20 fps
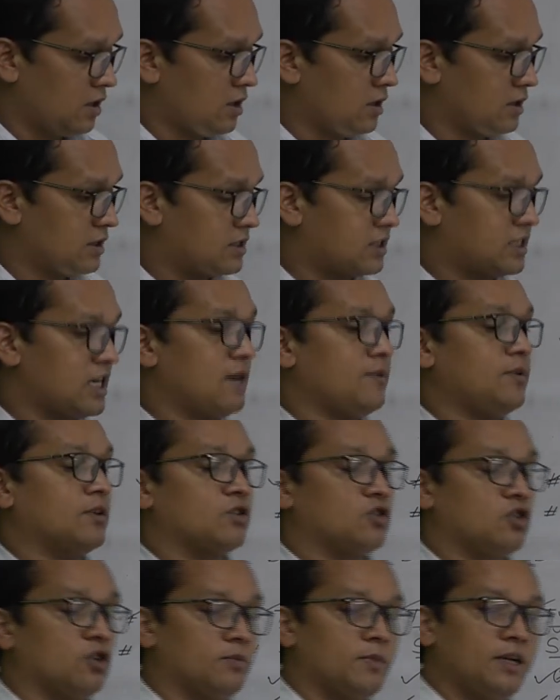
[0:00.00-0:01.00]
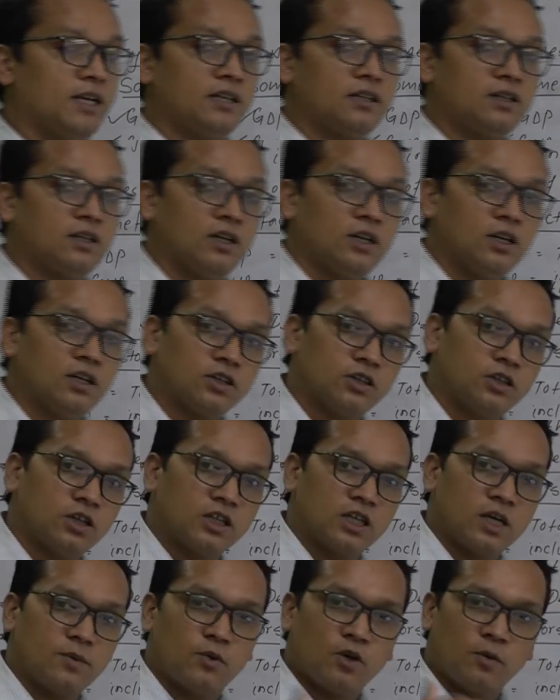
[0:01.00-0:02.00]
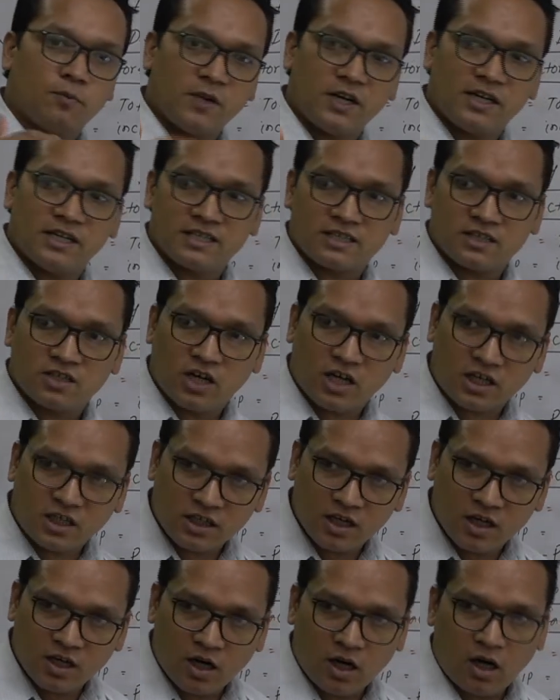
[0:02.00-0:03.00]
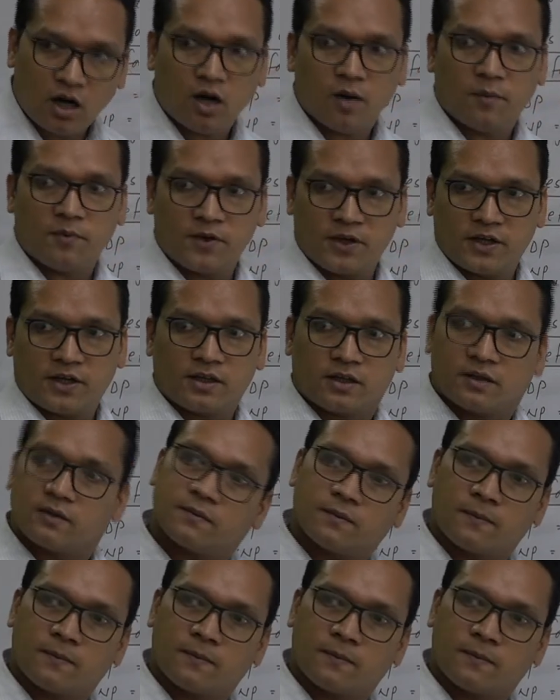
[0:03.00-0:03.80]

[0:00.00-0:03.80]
stable government, the development is not being.